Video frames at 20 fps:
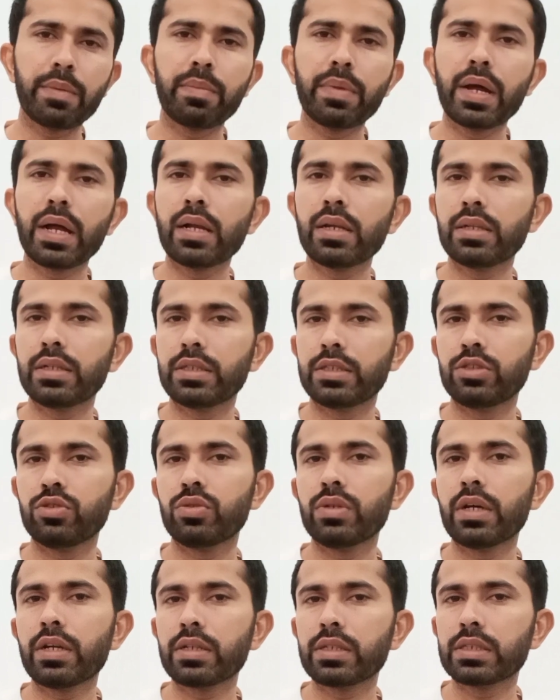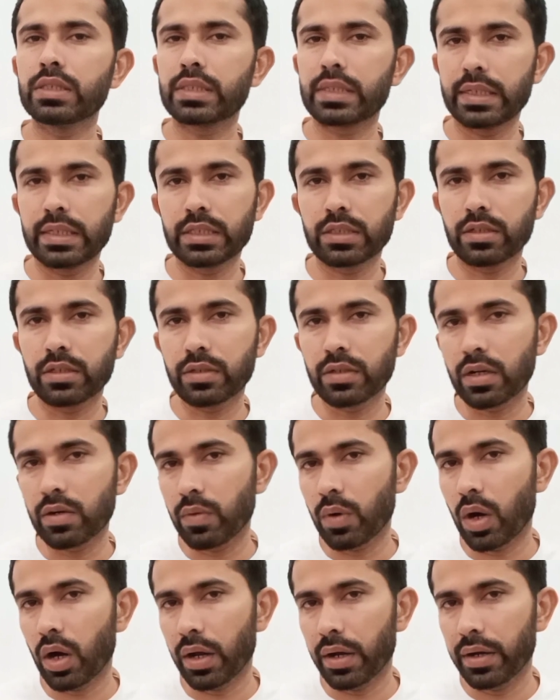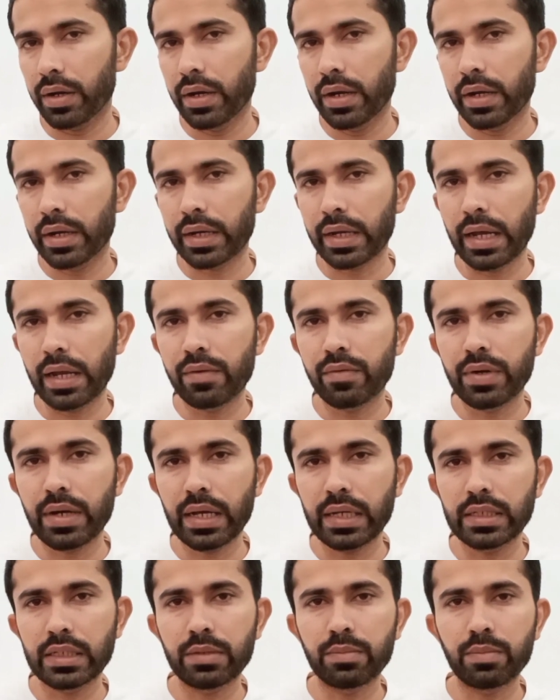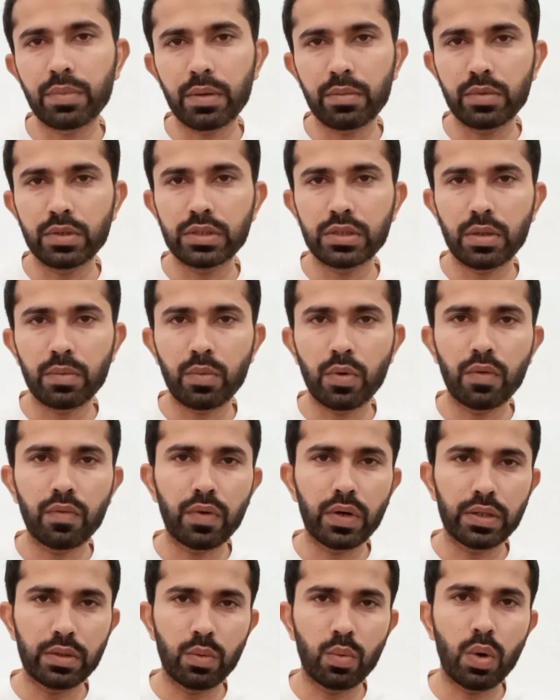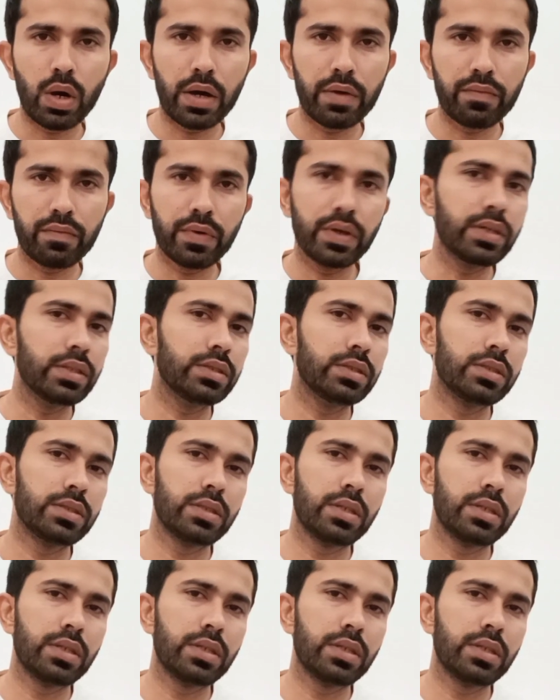propelled the United States into the war, galvanizing public support for the war effort.